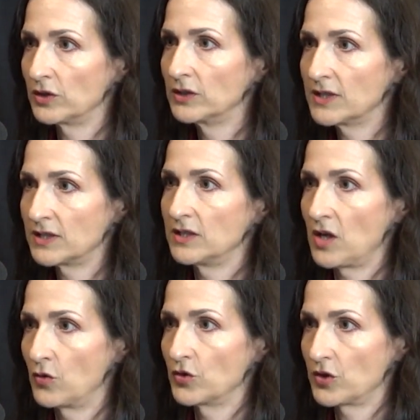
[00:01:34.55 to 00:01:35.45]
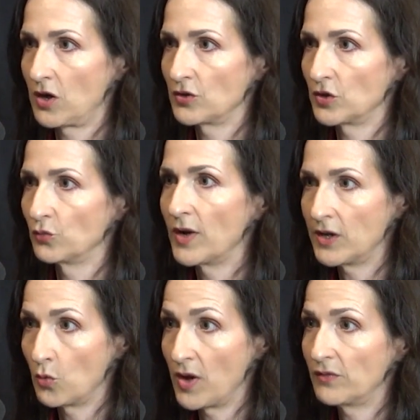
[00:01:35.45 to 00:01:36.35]
listening to other stars at
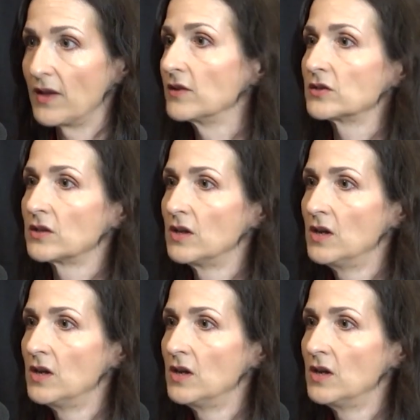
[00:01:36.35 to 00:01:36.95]
radio wavelengths,